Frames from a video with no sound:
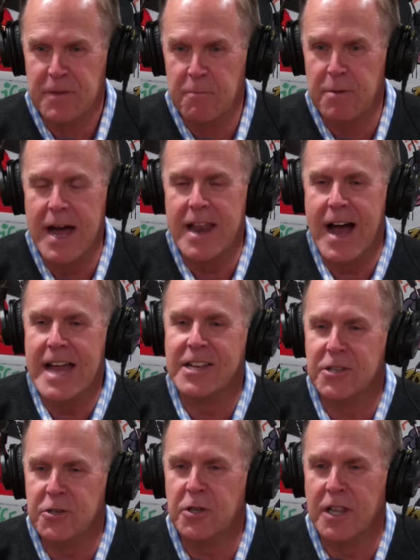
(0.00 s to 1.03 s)
But I
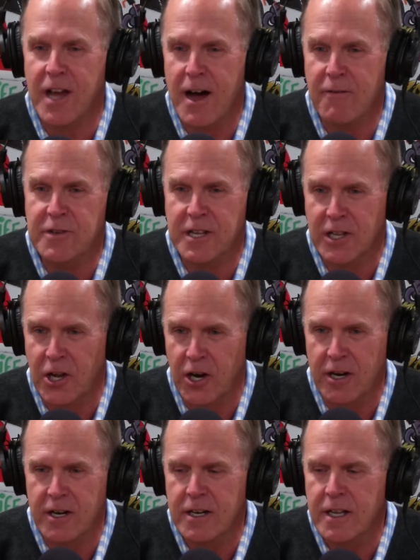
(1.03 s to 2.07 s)
do love to
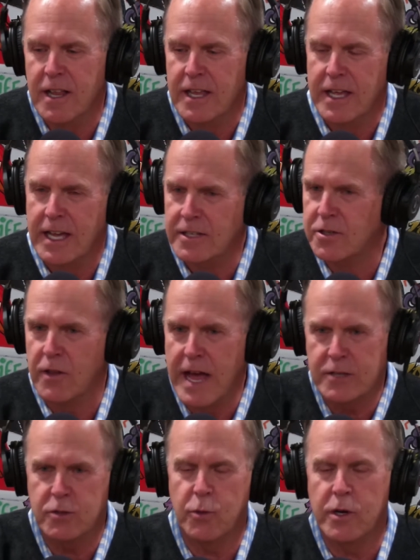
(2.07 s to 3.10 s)
learn. And so
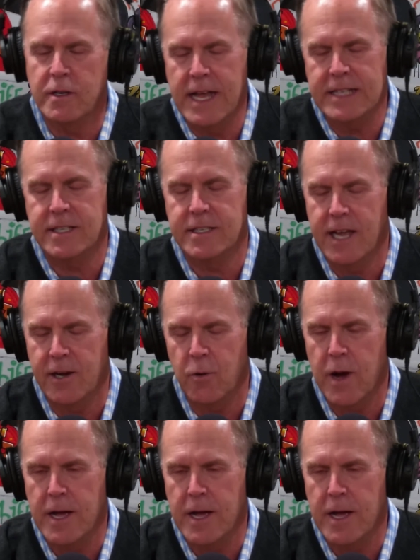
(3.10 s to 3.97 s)
that's the takeaway.